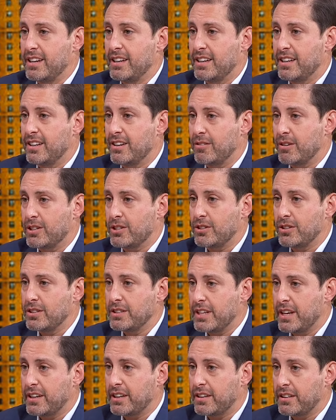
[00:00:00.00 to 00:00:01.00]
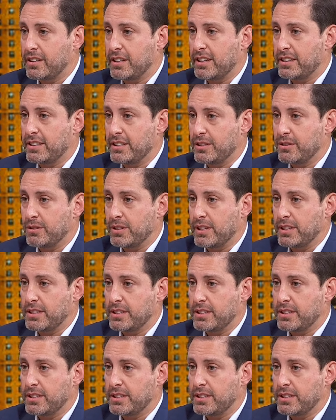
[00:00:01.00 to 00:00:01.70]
you know, it shouldn't take a clinic to do this.